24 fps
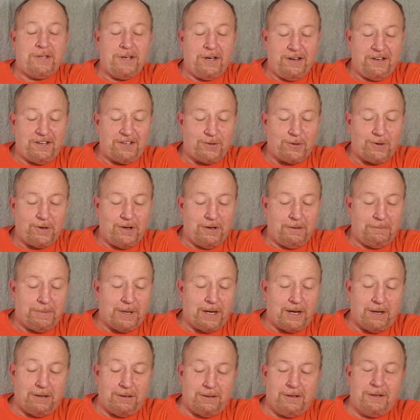you a story
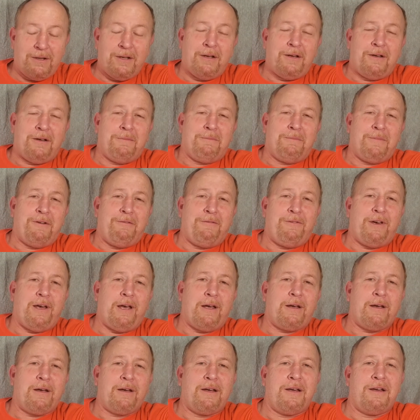about my
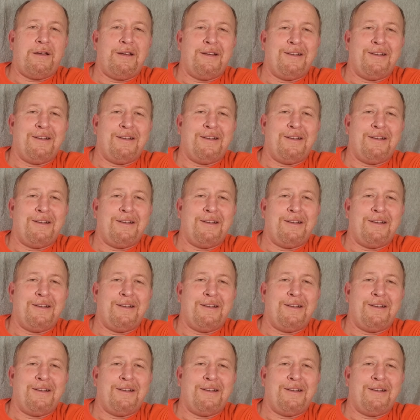Vega.